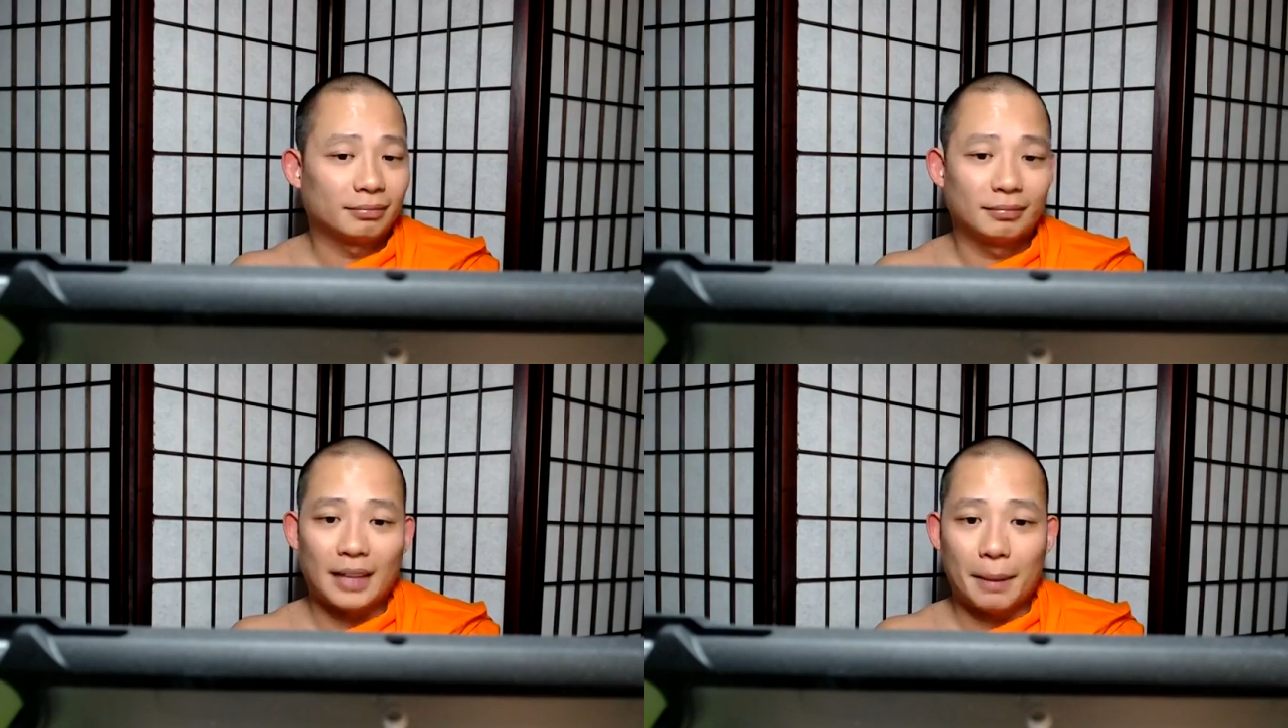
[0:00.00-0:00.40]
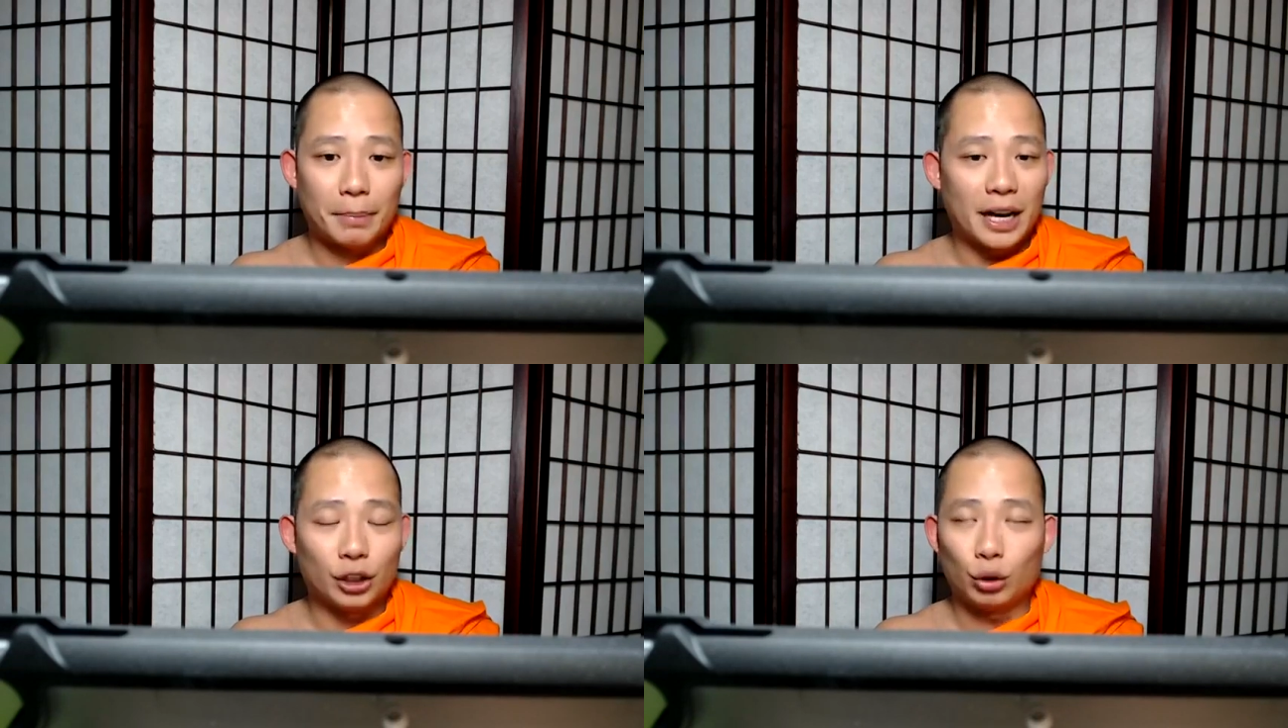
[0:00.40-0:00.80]
That
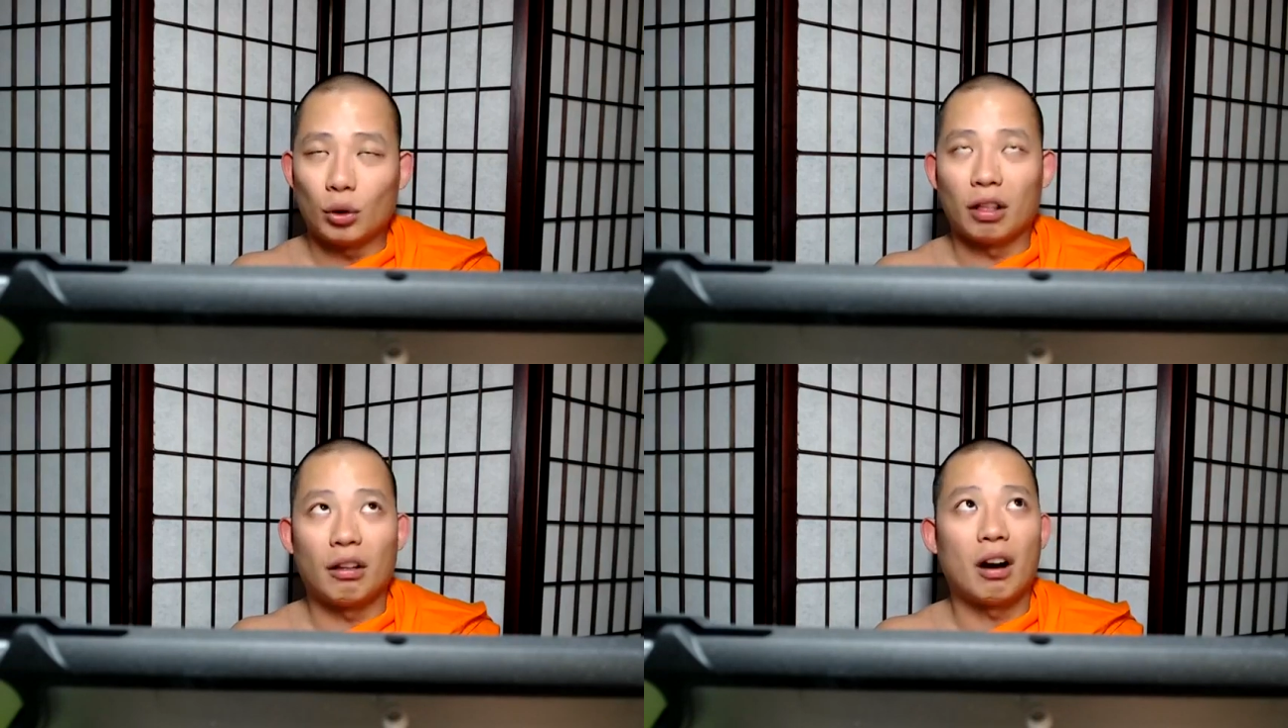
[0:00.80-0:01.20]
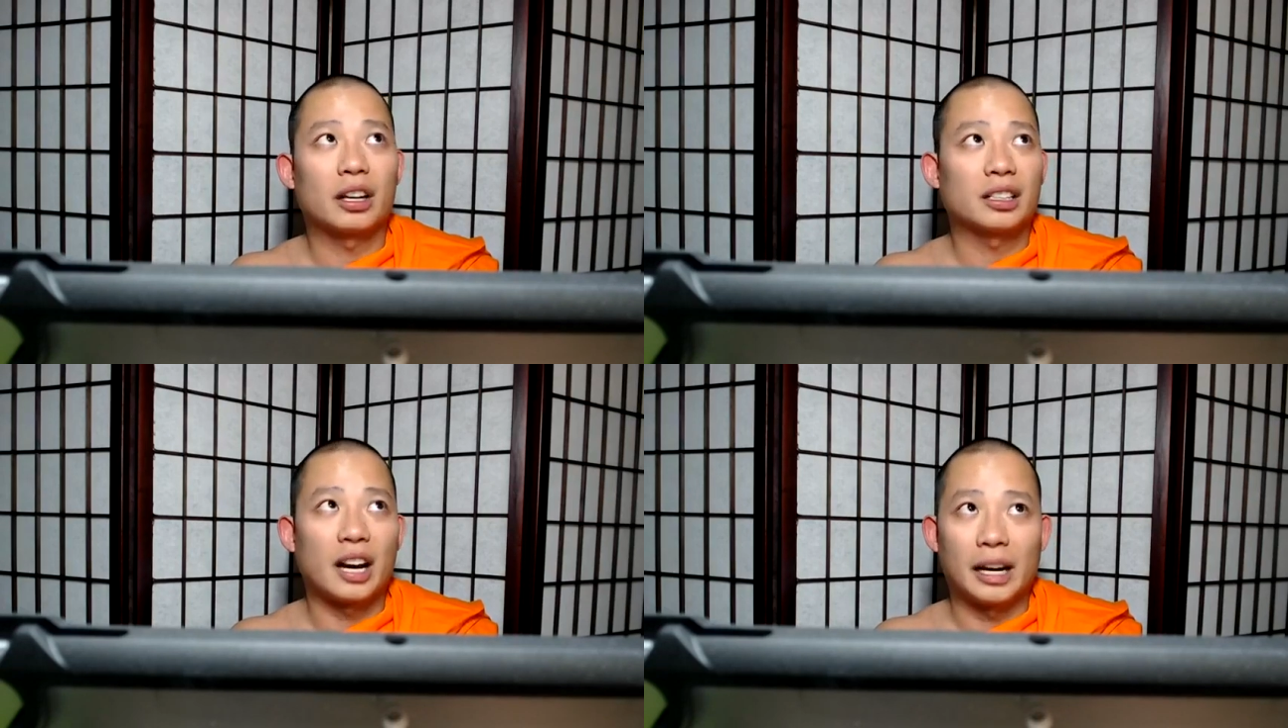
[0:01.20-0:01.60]
buys you a lot of
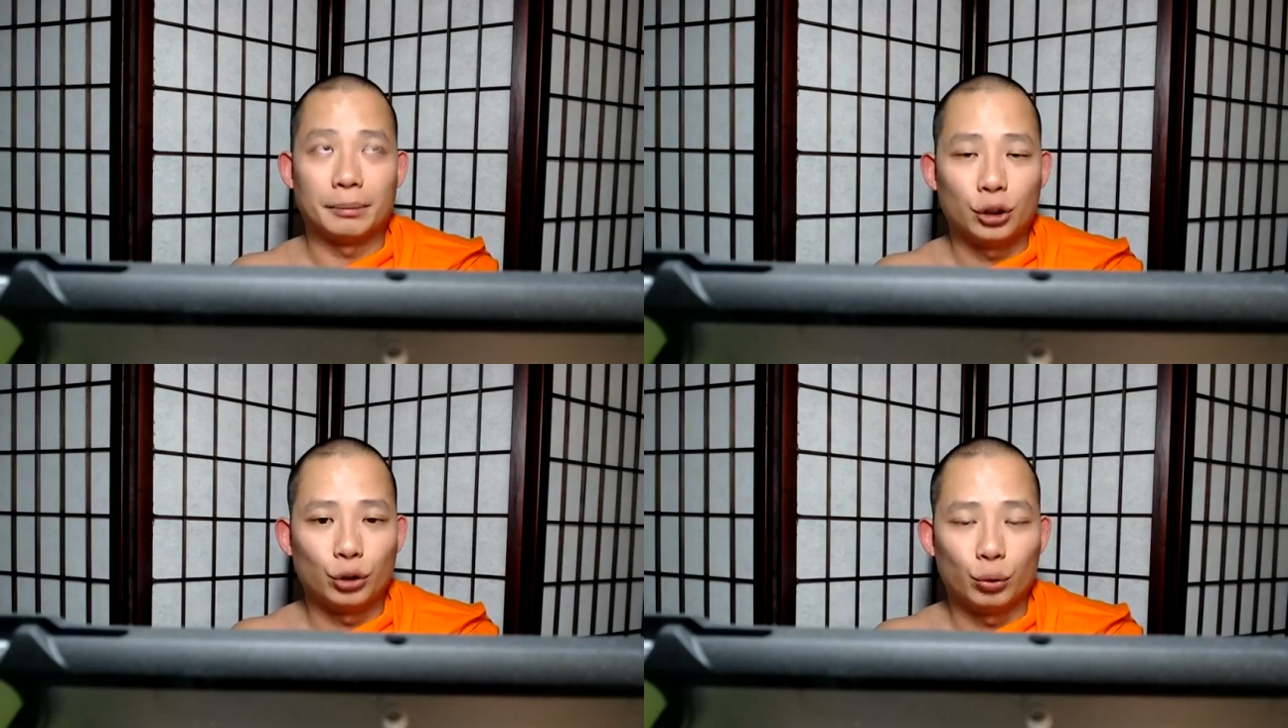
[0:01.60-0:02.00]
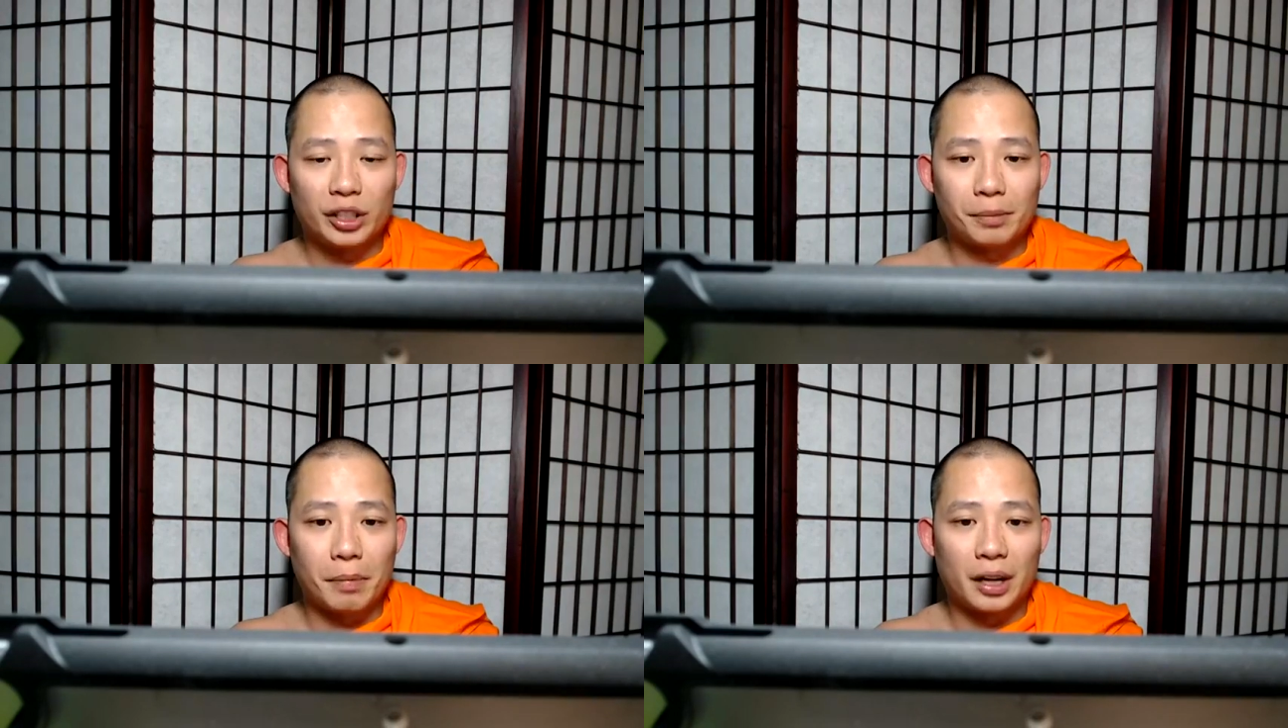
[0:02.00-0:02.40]
time to
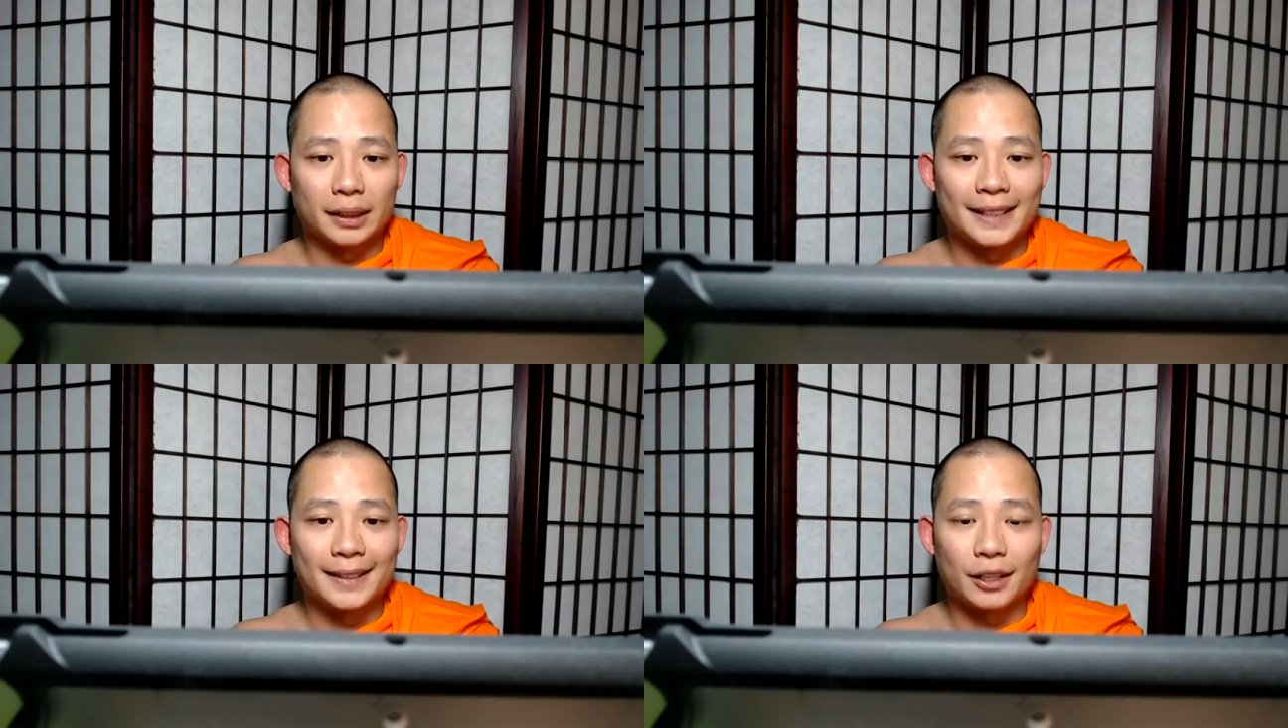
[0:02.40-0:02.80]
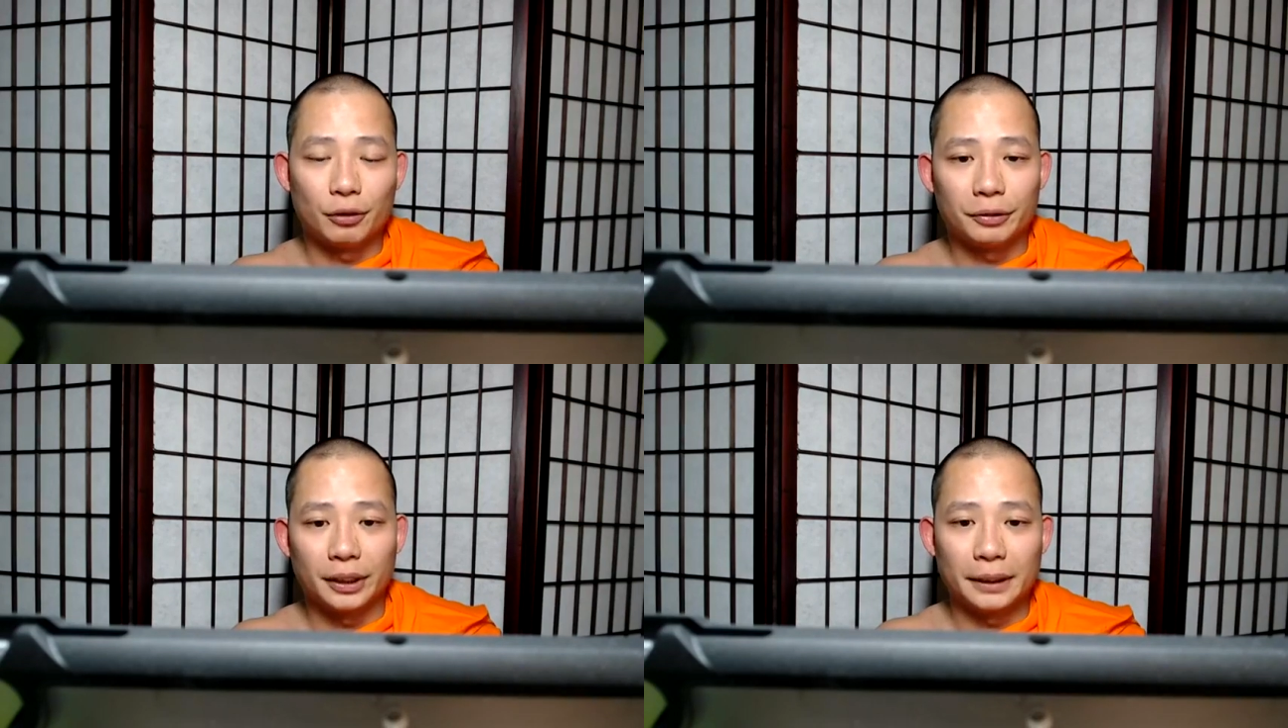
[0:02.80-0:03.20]
respond
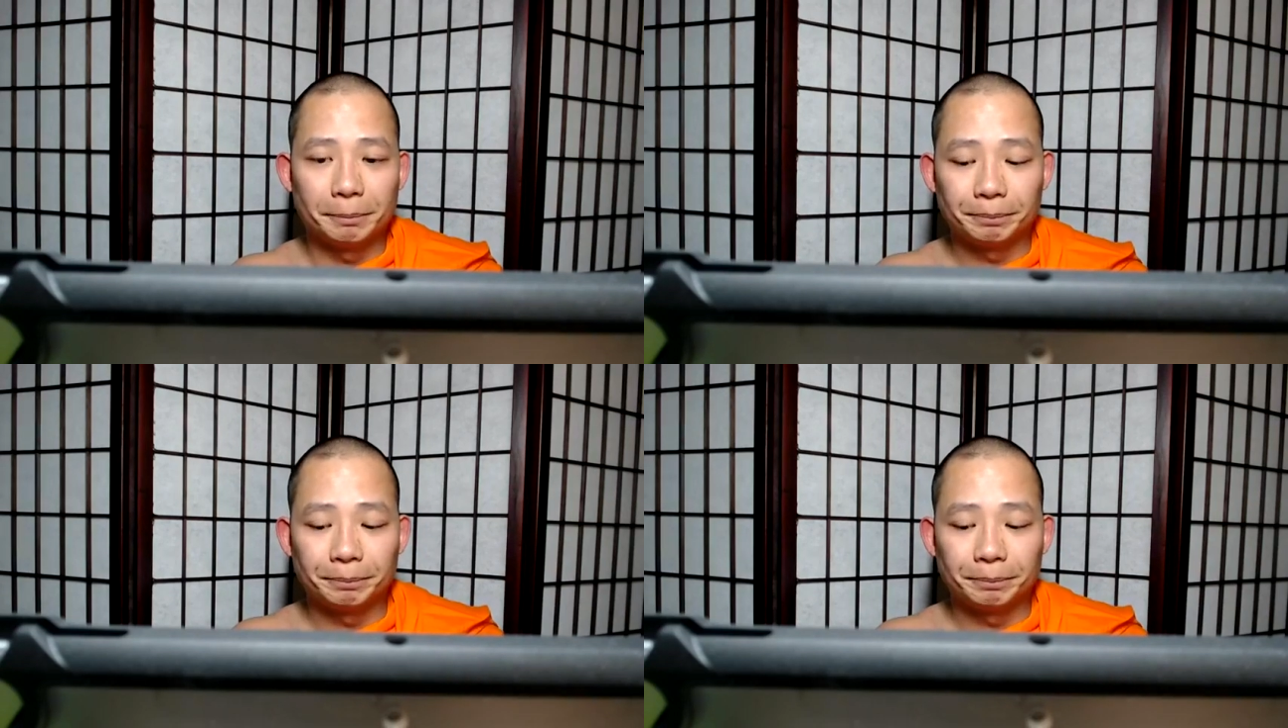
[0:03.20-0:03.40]
skillfully.